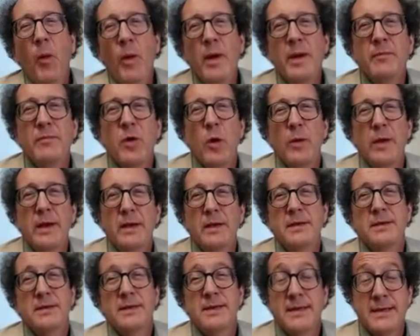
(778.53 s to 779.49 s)
point of going
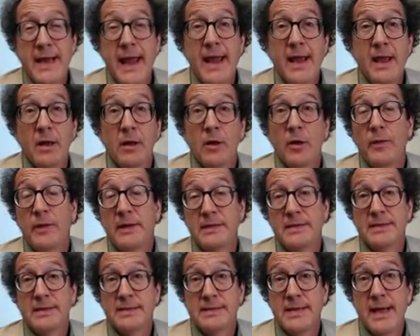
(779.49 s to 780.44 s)
into detail on
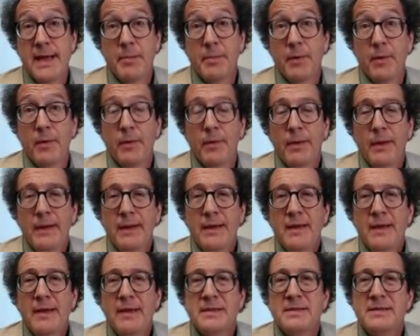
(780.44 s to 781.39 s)
this example
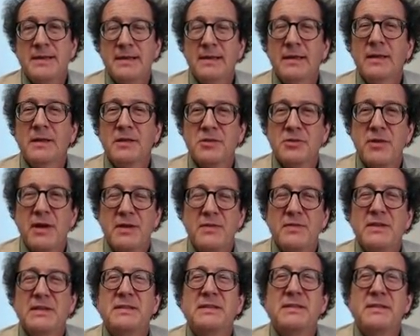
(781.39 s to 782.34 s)
is to illustrate
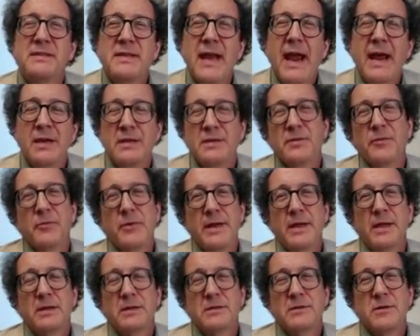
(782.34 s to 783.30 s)
this stage of
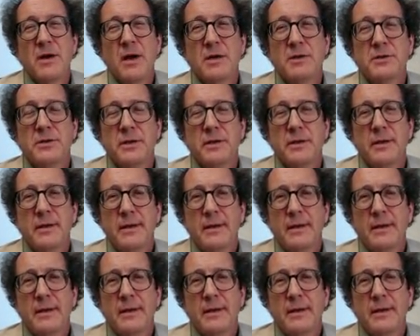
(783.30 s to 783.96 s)
reconstruction.